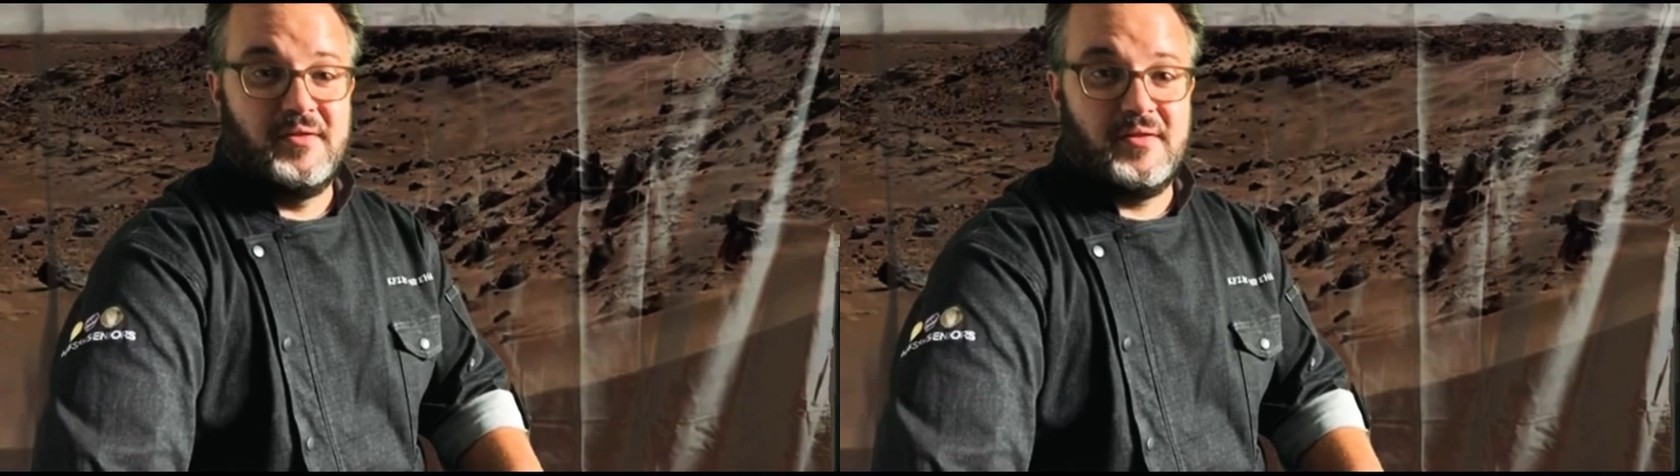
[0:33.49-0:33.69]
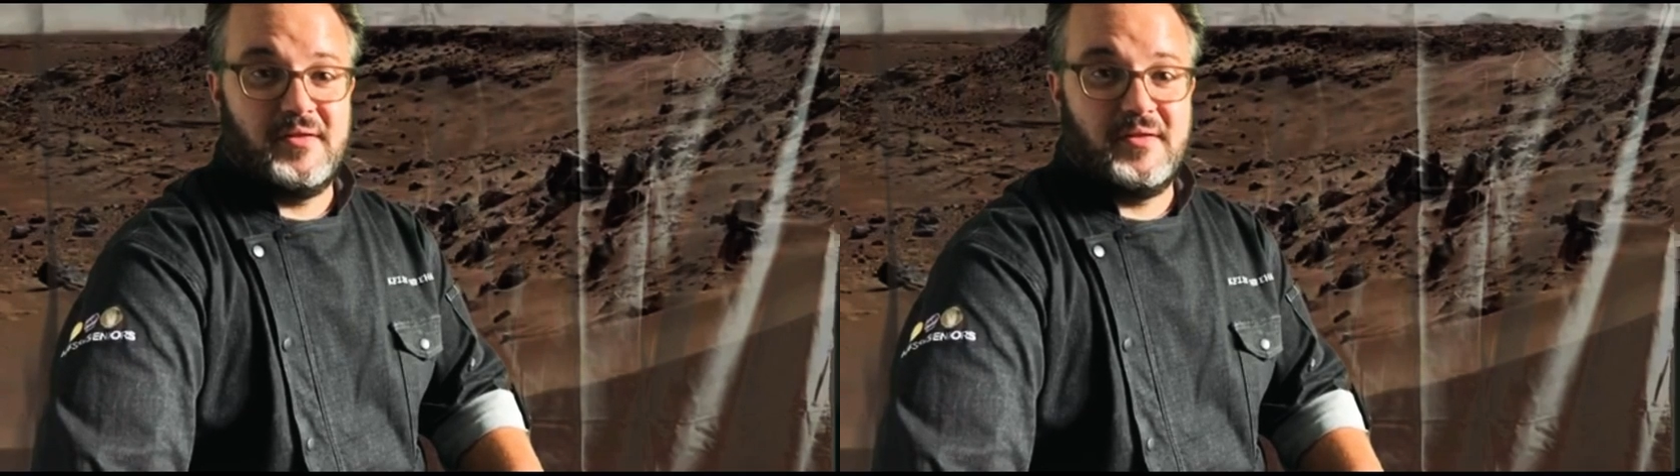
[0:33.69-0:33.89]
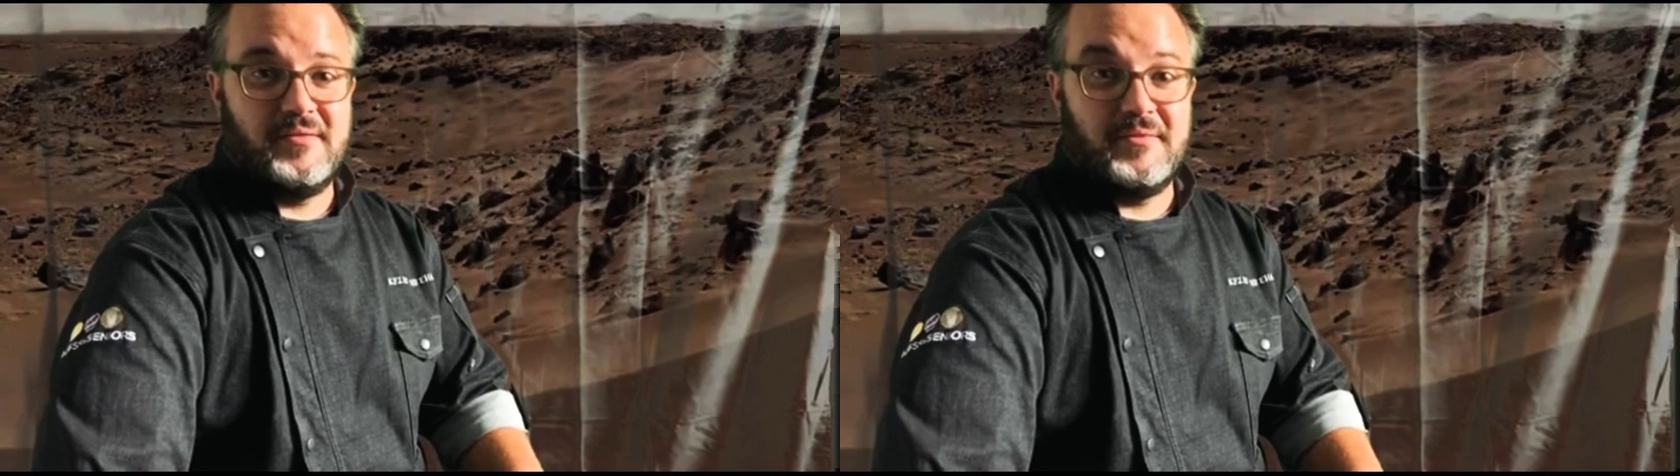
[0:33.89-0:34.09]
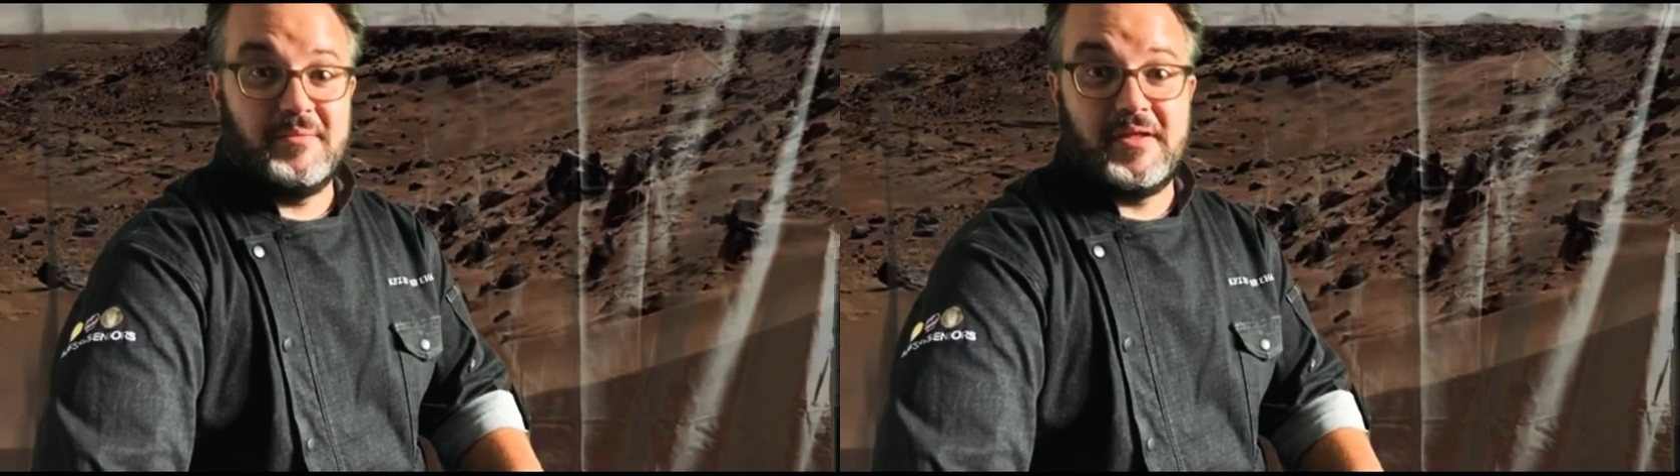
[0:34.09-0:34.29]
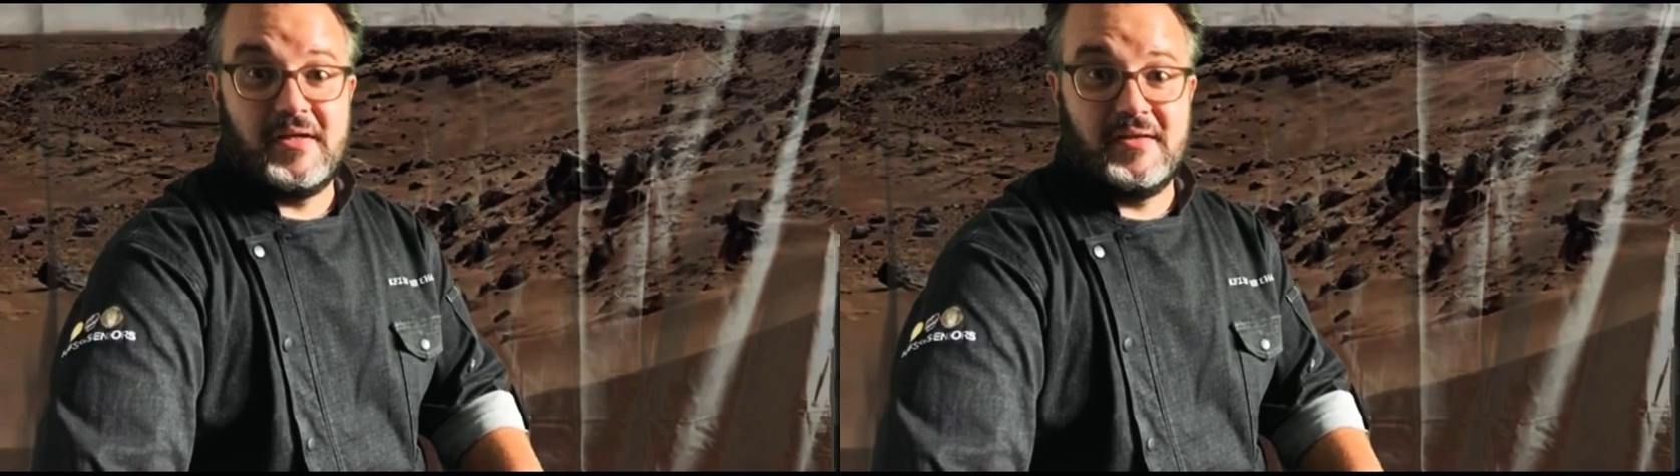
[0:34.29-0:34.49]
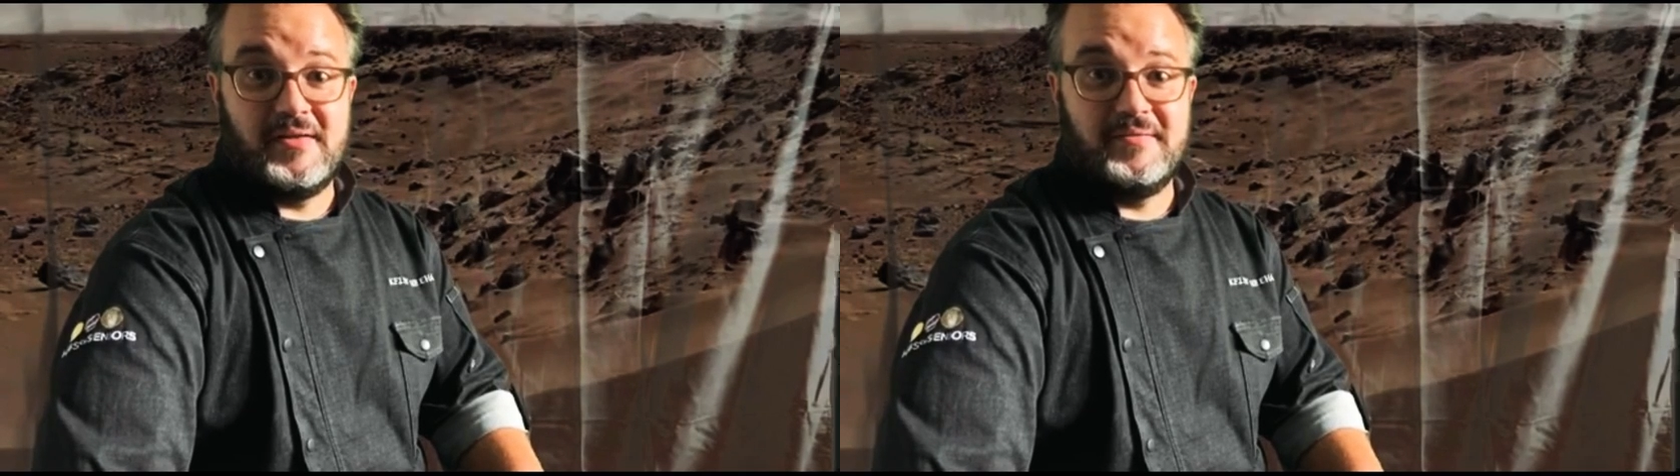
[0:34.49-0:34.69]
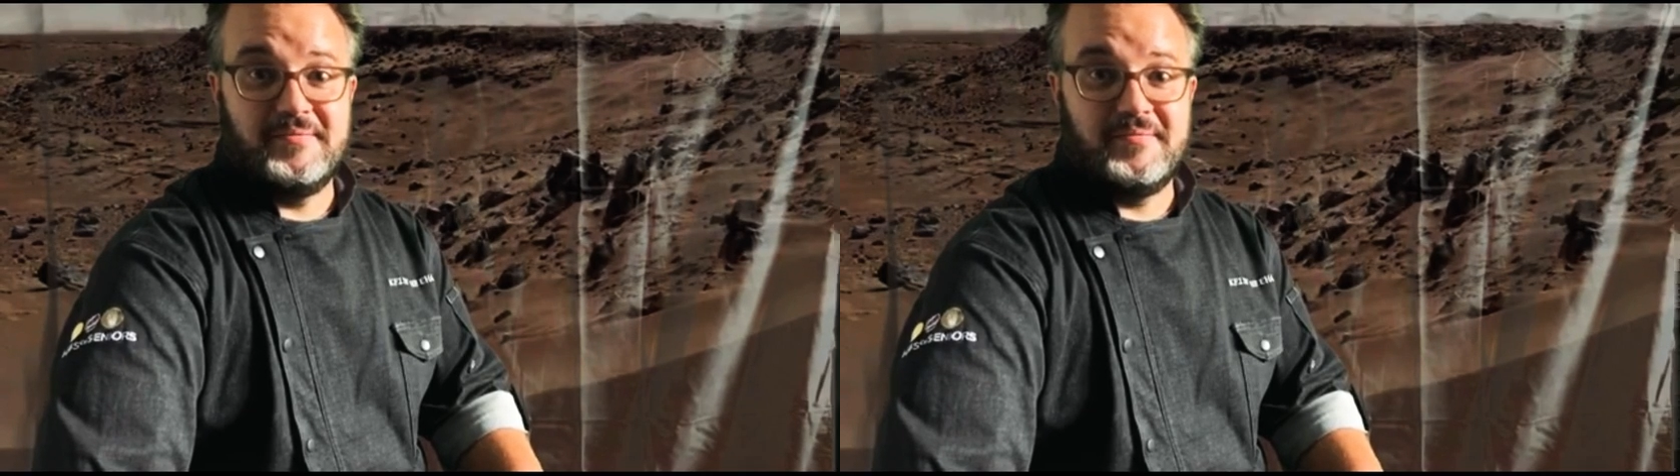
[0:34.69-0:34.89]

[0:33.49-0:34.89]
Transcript: I'm Kelly,